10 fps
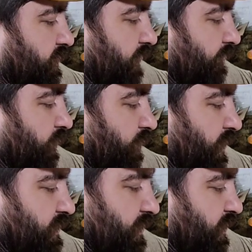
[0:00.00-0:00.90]
if you
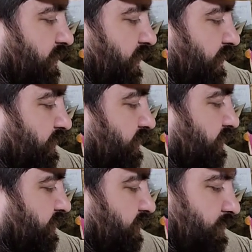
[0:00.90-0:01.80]
want to see
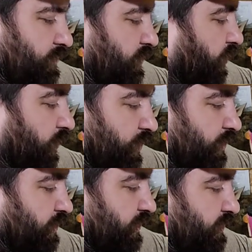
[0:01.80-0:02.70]
things go to
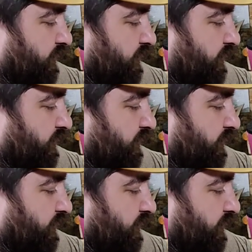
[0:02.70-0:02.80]
gushies